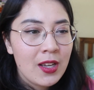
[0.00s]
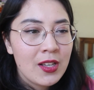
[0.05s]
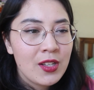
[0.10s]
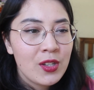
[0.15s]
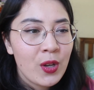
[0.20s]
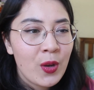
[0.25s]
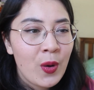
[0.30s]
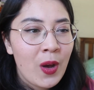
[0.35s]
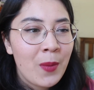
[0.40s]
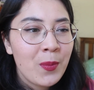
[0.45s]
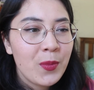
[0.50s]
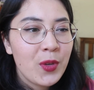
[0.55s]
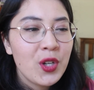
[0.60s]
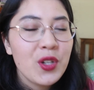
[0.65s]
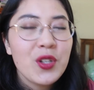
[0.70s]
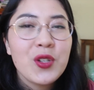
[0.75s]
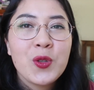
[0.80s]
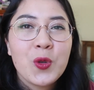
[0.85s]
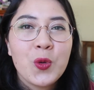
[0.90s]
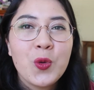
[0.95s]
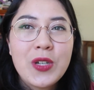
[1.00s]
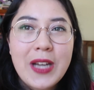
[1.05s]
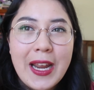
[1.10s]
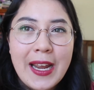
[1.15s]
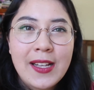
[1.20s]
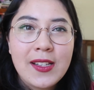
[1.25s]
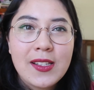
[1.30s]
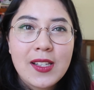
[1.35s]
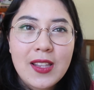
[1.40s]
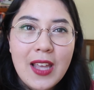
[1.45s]
So, you know the school
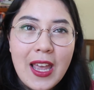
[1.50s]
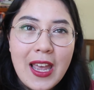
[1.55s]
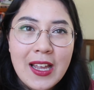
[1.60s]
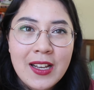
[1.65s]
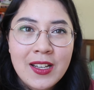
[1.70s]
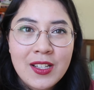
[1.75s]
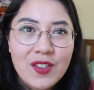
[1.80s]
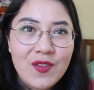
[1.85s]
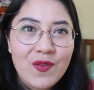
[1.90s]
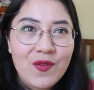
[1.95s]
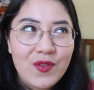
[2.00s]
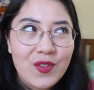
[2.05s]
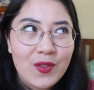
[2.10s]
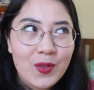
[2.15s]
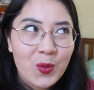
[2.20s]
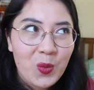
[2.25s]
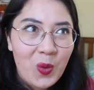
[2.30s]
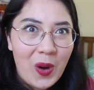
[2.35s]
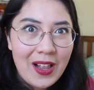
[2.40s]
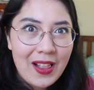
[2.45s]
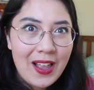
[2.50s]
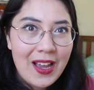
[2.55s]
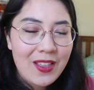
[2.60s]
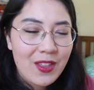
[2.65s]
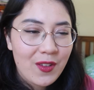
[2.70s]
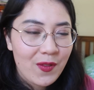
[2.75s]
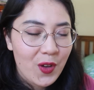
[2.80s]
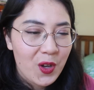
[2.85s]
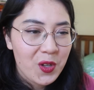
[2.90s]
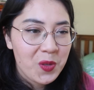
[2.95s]
dance at the end of
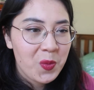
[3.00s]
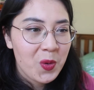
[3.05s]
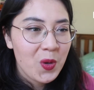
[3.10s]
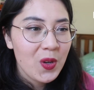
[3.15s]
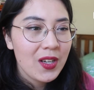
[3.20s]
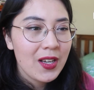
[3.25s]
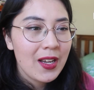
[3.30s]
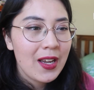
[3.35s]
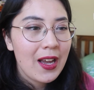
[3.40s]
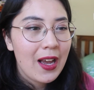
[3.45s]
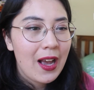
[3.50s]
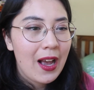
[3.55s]
Twilight, the first book?